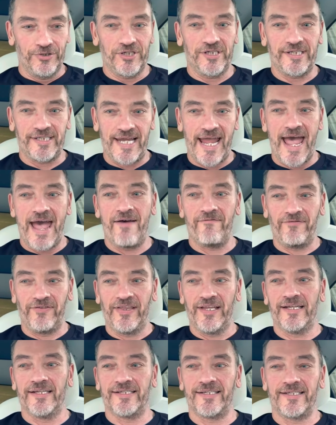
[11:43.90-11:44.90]
have
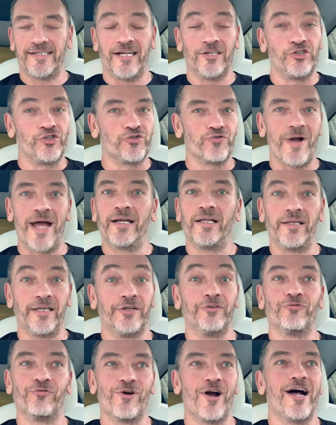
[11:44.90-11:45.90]
this
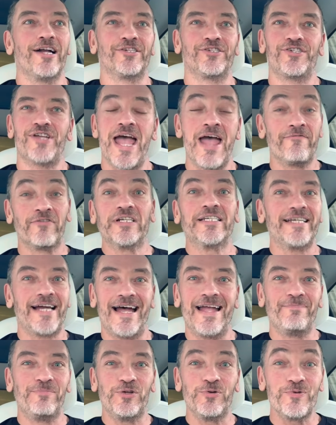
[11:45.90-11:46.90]
adrenaline rush every
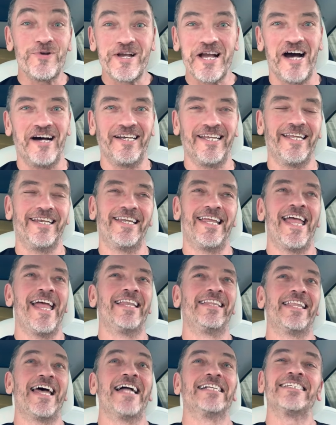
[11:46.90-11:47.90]
time you gun it,
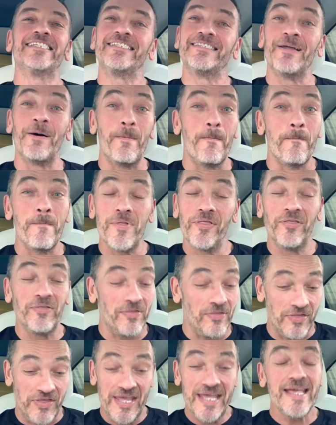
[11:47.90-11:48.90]
and that's
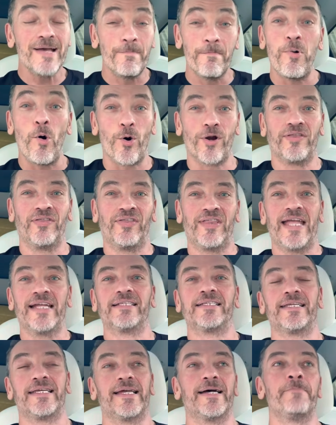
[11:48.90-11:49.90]
the important thing
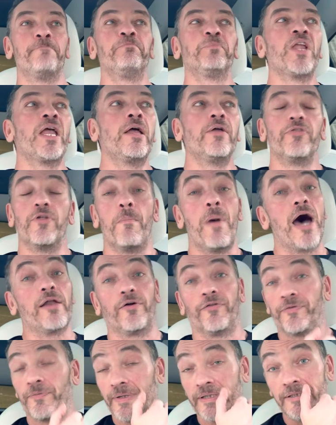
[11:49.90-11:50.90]
to you, the Model
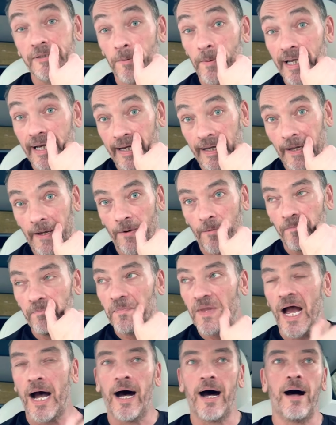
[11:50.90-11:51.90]
3 is the way to go.
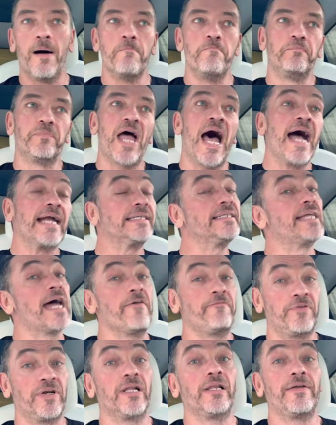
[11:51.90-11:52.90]
I
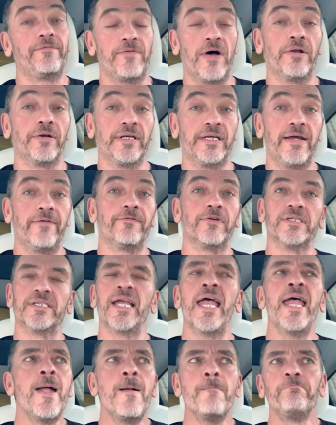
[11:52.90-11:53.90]
definitely felt a difference.
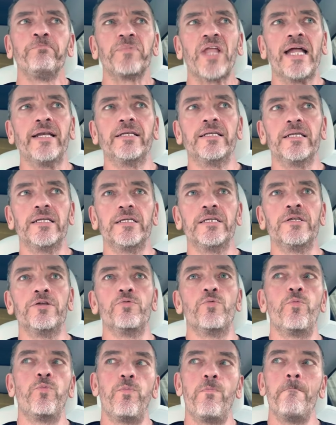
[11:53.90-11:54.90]
And
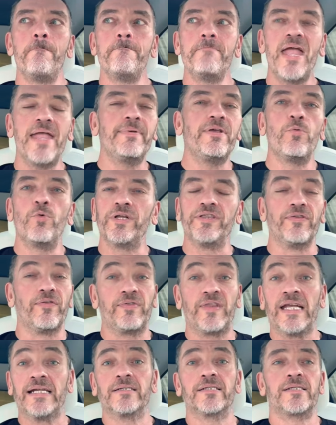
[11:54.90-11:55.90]
you maybe wouldn't
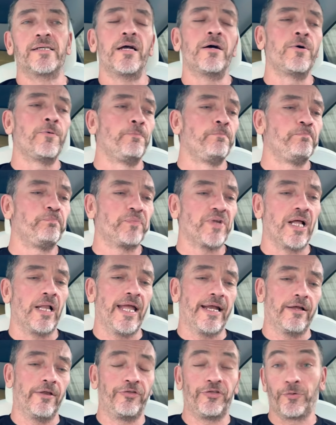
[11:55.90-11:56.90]
think so,
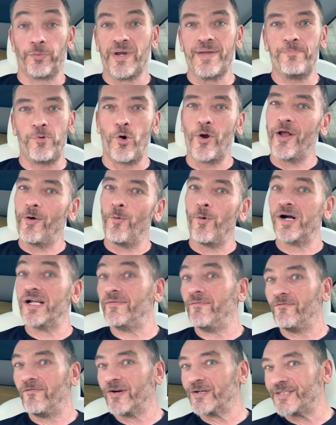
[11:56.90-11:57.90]
like a
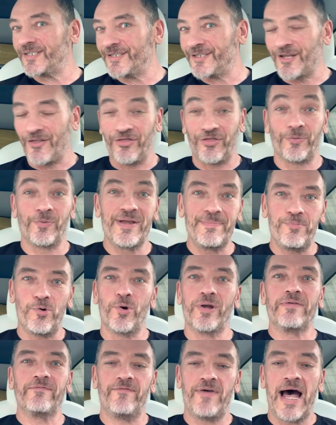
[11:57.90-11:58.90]
3.1 versus a
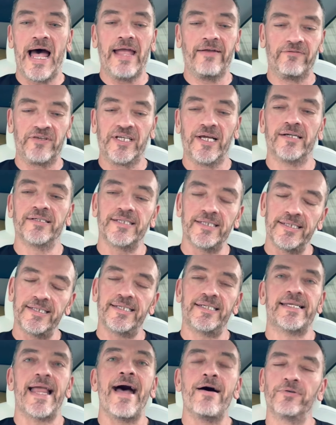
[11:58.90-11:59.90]
3.5 doesn't
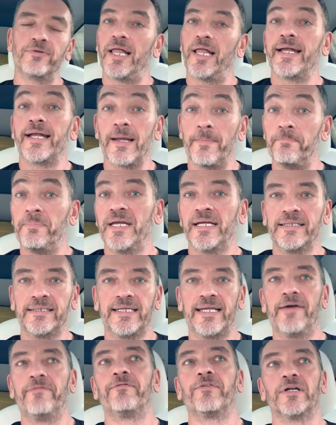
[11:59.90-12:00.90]
sound a big
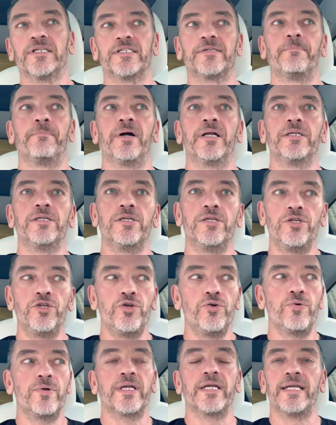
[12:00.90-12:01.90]
difference, but
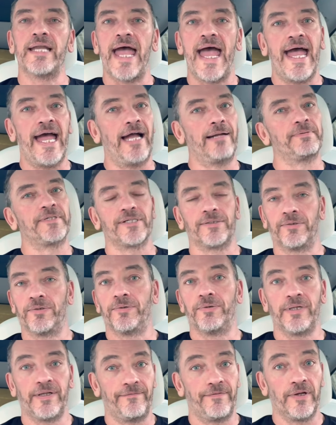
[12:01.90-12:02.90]
you can
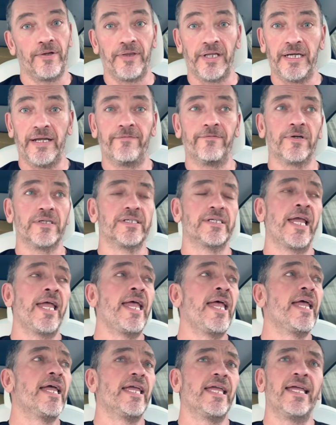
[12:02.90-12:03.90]
absolutely feel the difference.
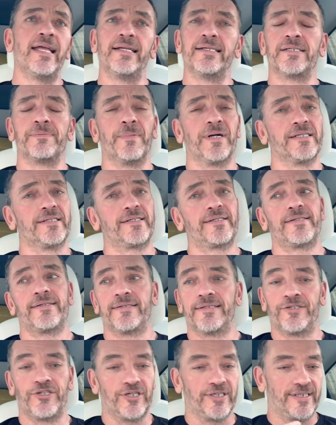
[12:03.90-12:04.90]
It is much
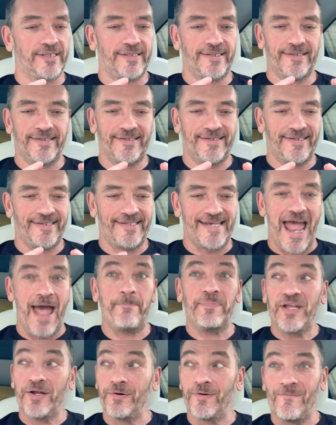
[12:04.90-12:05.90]
just
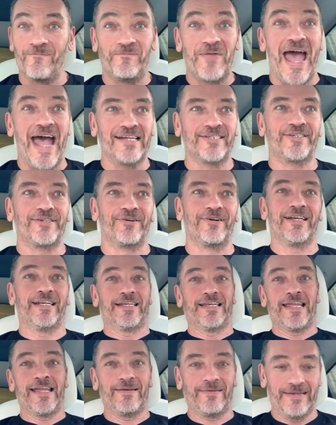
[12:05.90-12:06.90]
snappier and faster, and
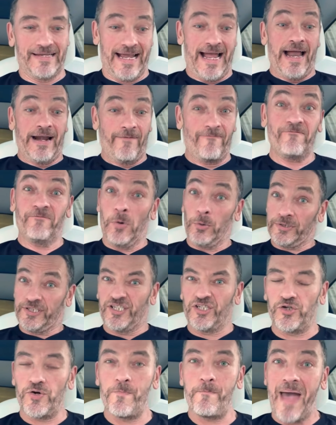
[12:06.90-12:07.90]
it kind of
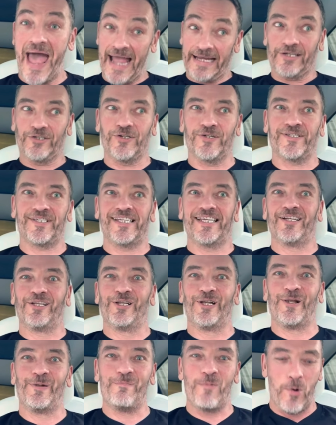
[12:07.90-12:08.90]
forces you back in your seat a
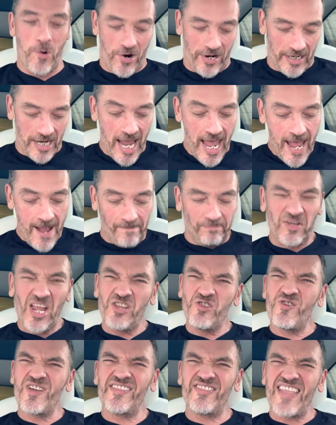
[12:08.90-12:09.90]
little more, and
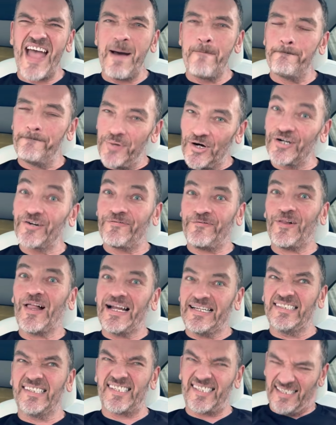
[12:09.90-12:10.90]
you get that butterfly
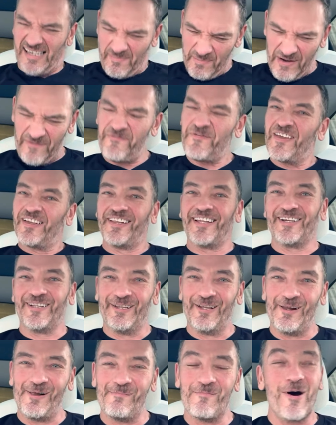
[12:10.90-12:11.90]
in the stomach feeling a
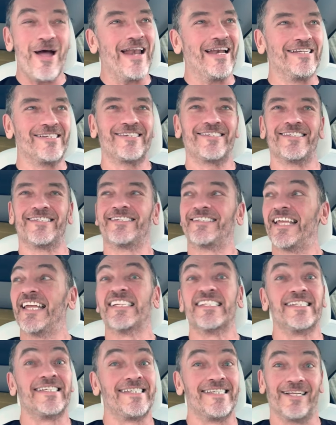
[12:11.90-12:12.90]
little more, and it's just
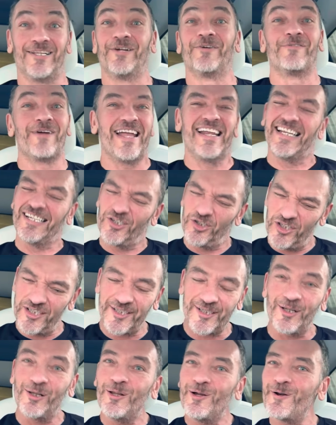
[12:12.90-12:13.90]
exhilarating just
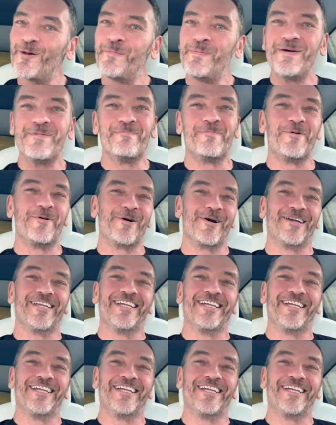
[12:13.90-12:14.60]
a little bit more,